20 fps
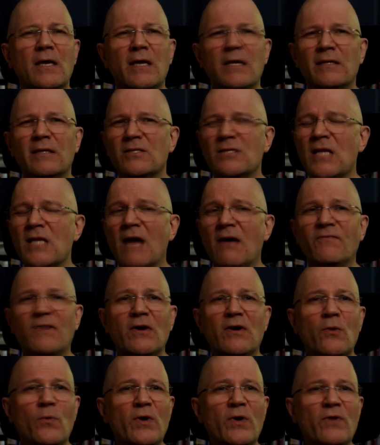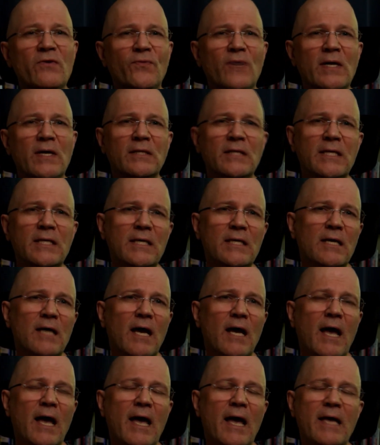It's not very wind friendly.
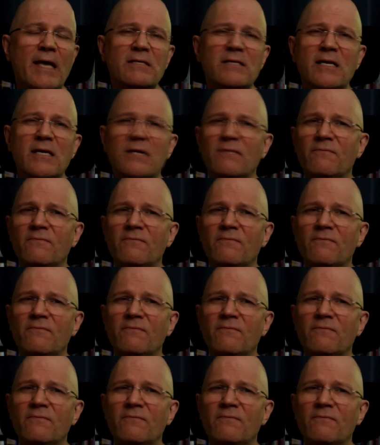I tend to